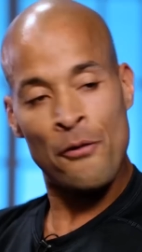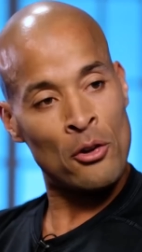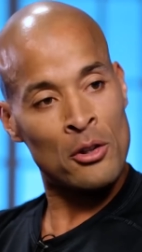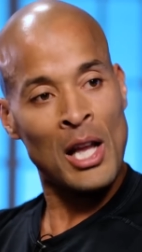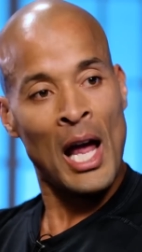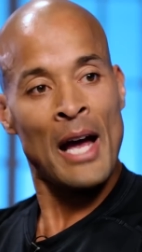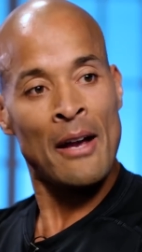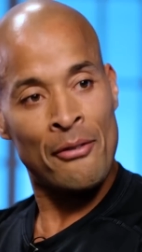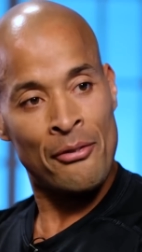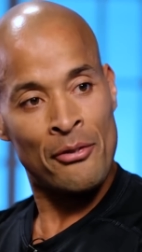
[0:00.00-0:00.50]
for
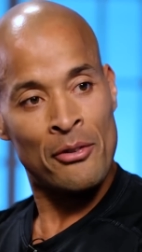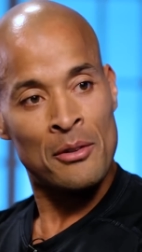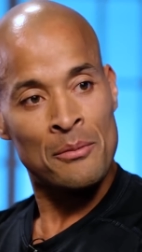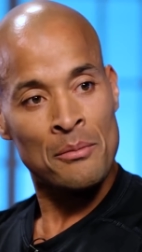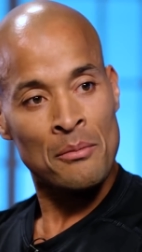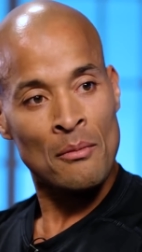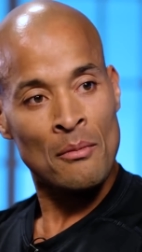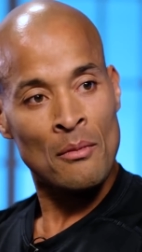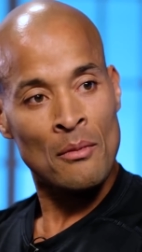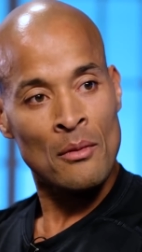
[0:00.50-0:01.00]
life.
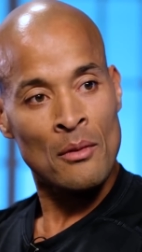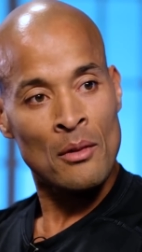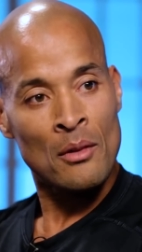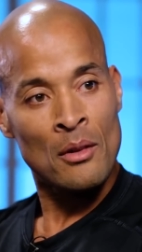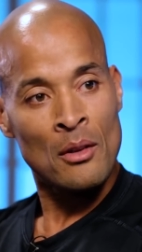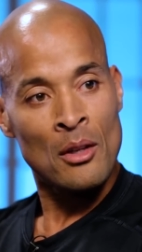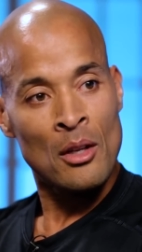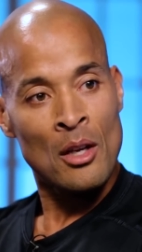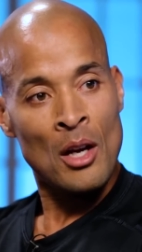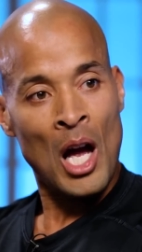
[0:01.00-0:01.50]

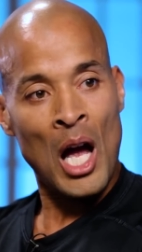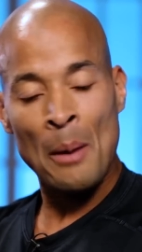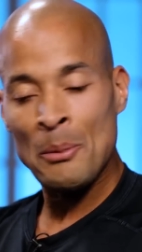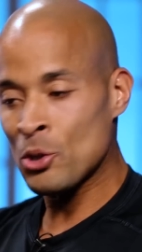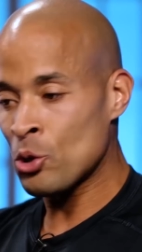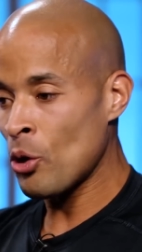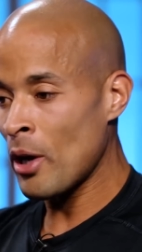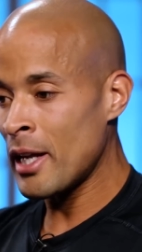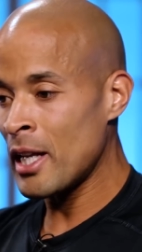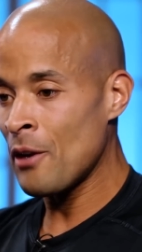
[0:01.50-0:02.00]

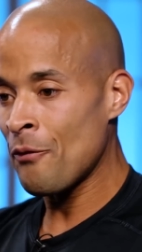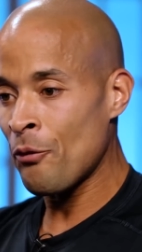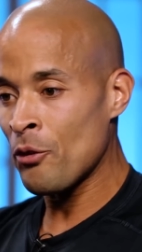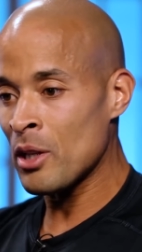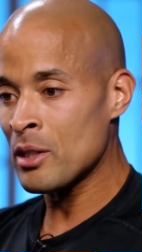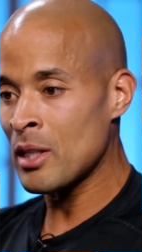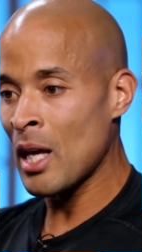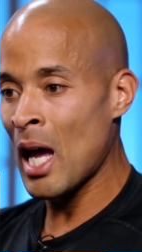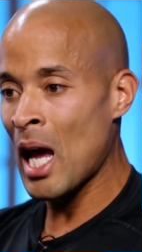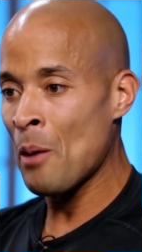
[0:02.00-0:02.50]
I'm training for
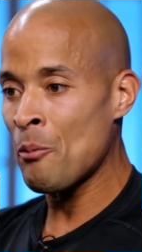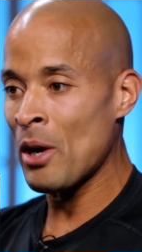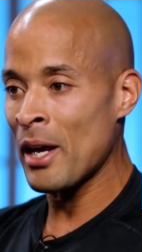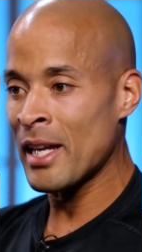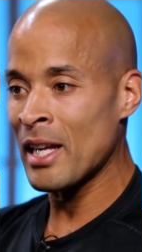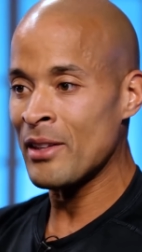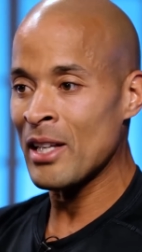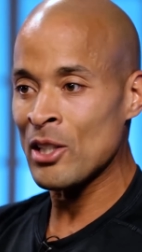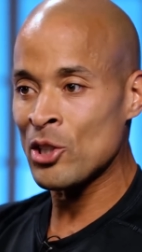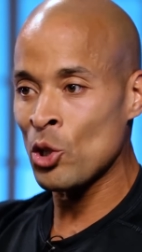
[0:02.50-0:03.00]
the time when
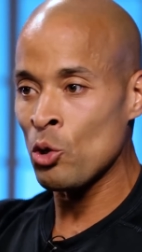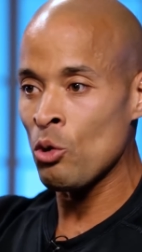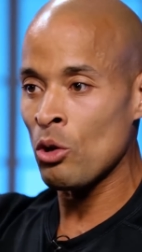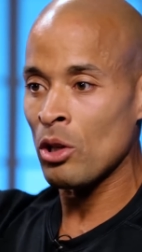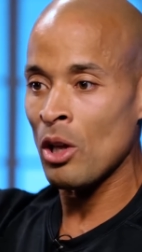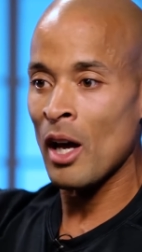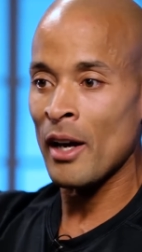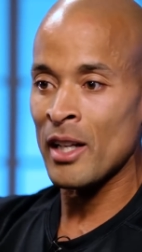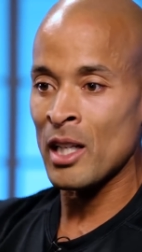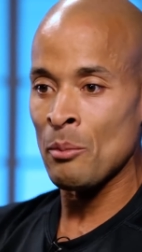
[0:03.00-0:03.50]
I get that two
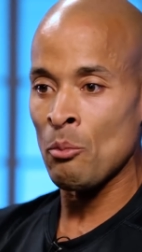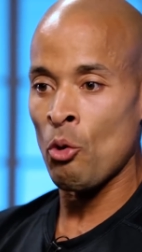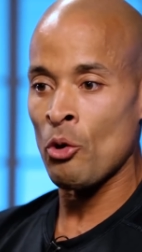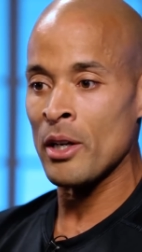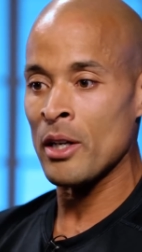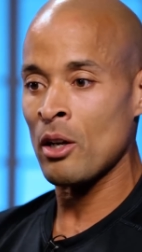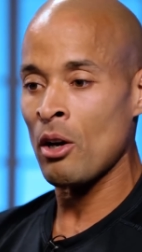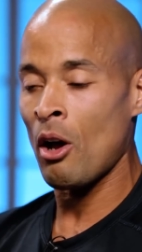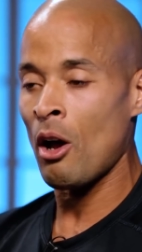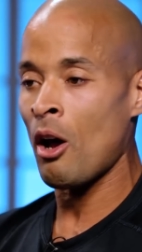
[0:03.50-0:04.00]
o'clock in the
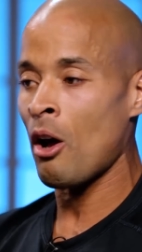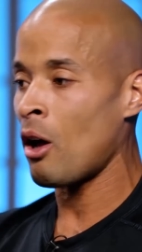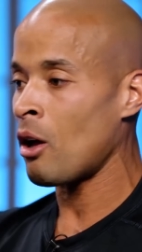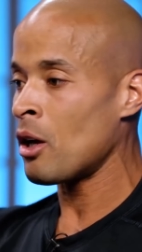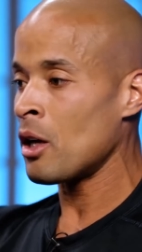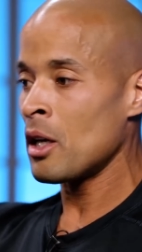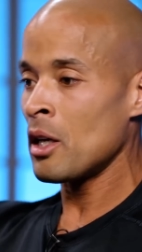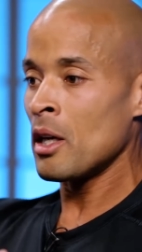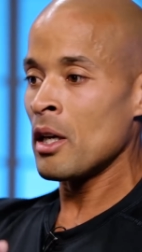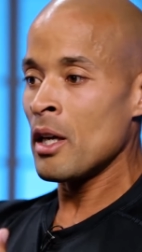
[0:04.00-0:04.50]
morning
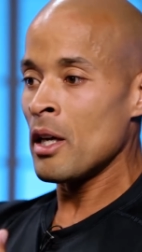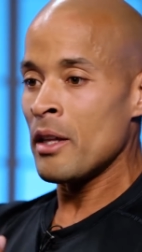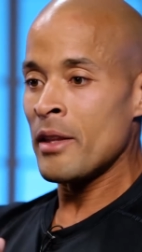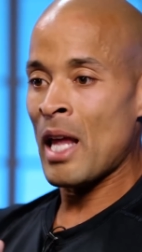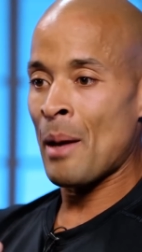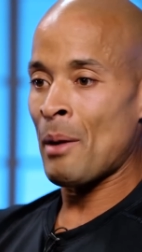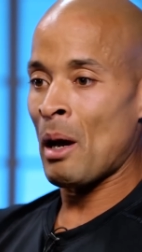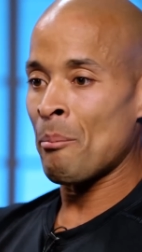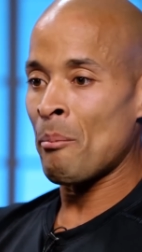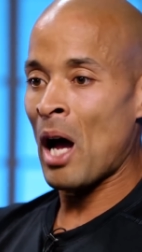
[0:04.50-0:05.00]
call
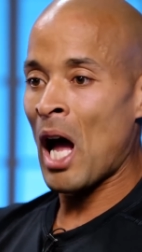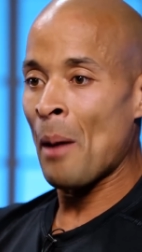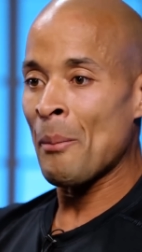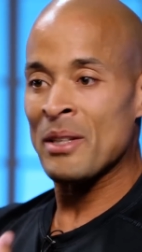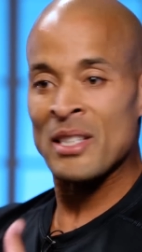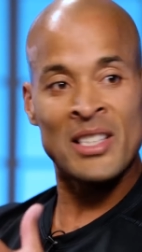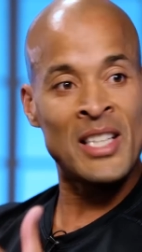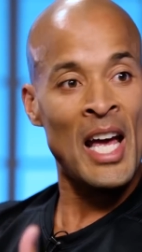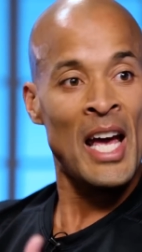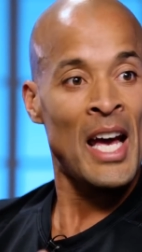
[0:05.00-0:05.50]
that my
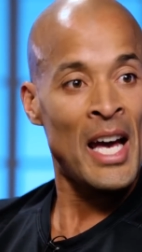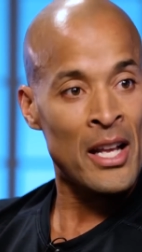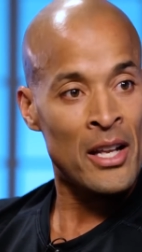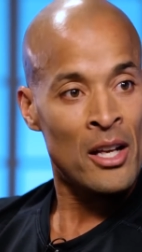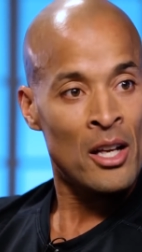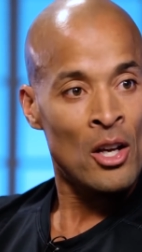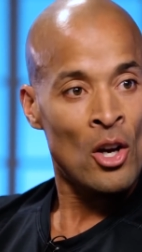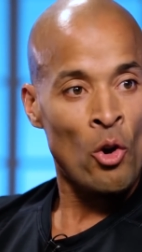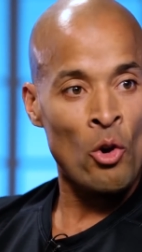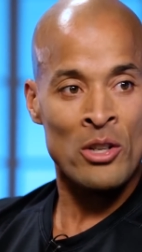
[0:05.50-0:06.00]
mom is
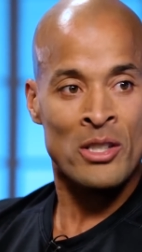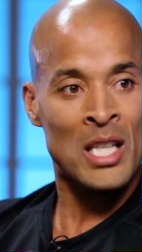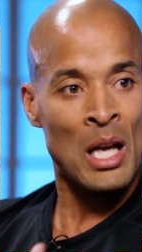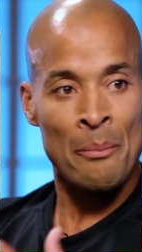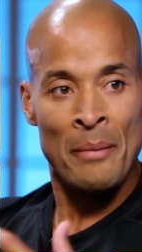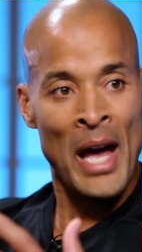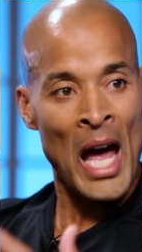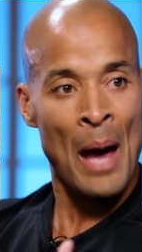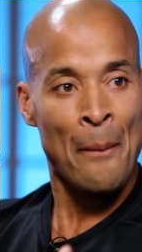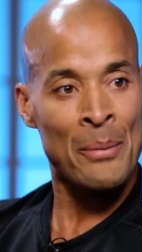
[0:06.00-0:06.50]
dead or
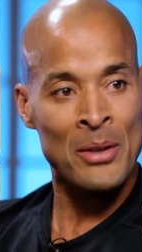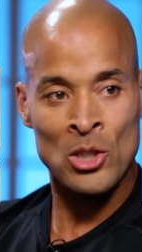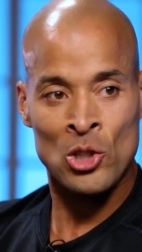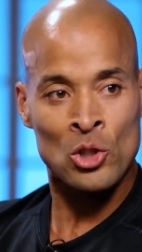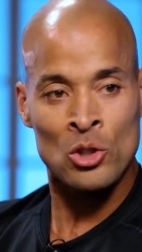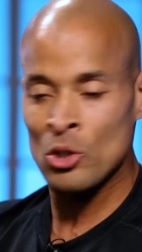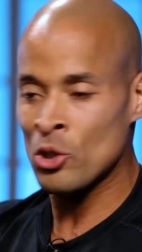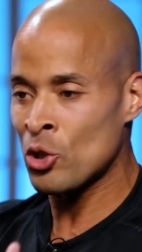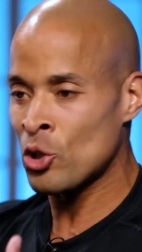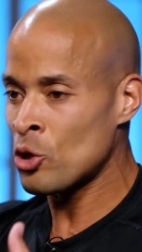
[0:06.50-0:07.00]
something happens
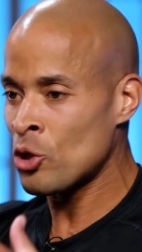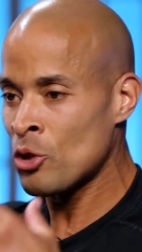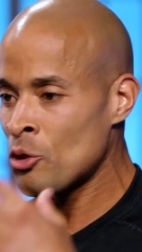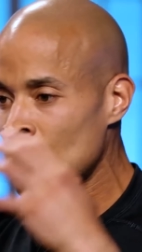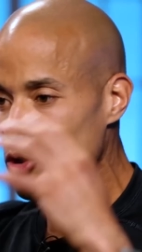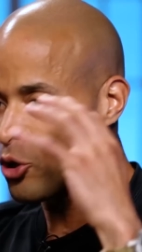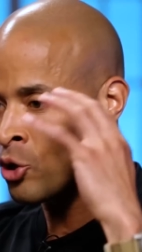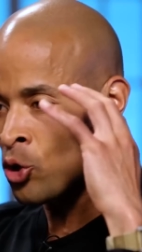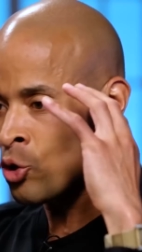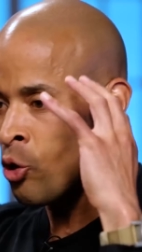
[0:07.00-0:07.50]

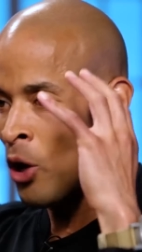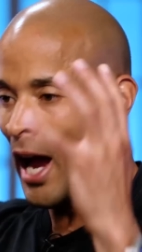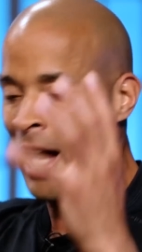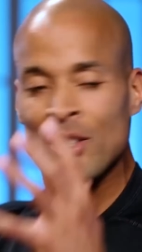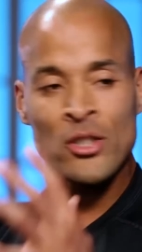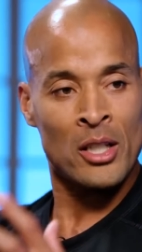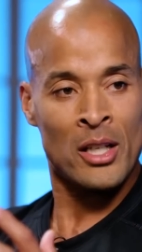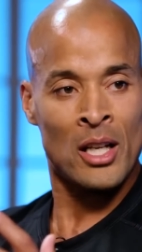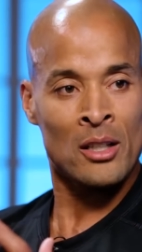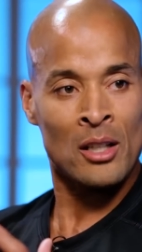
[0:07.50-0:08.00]

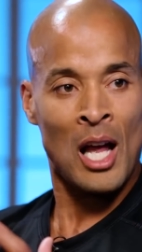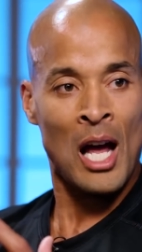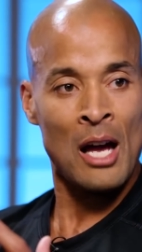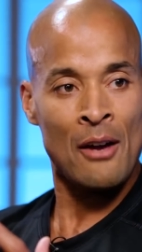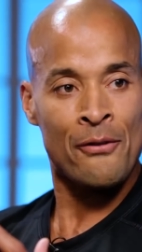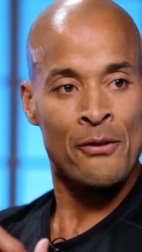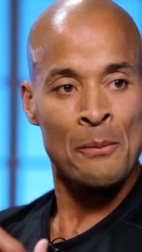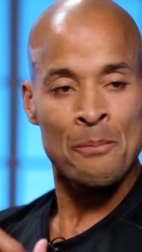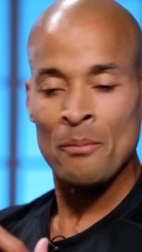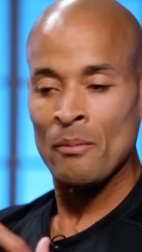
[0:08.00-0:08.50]
tragic in
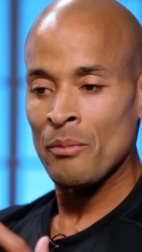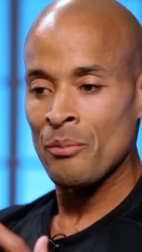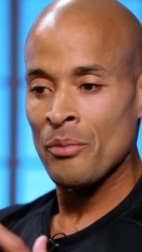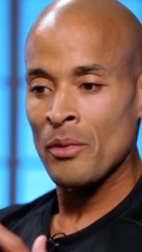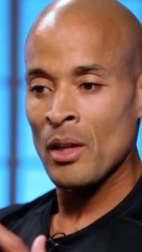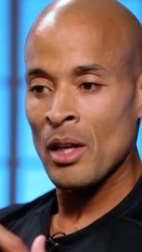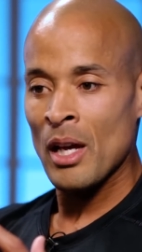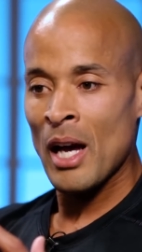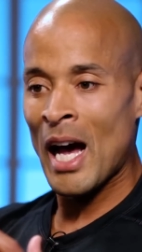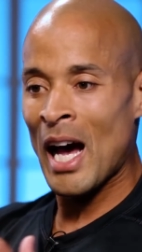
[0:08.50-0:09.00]
life.
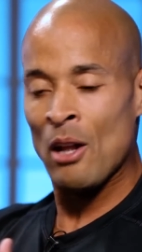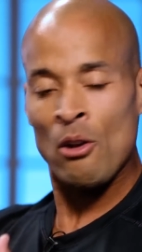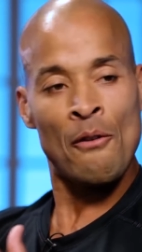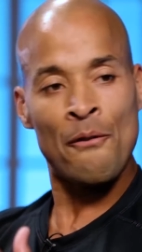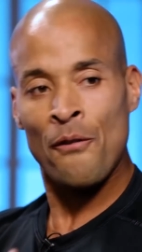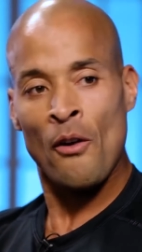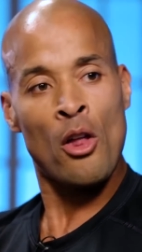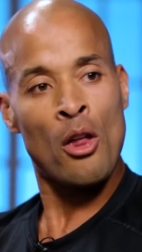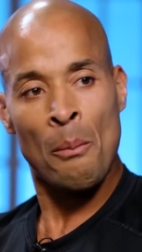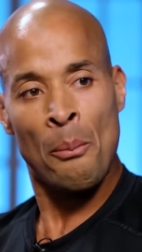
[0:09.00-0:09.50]
I
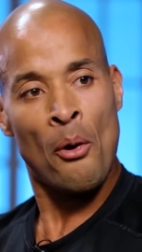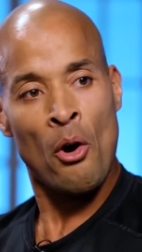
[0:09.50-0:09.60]
don't fall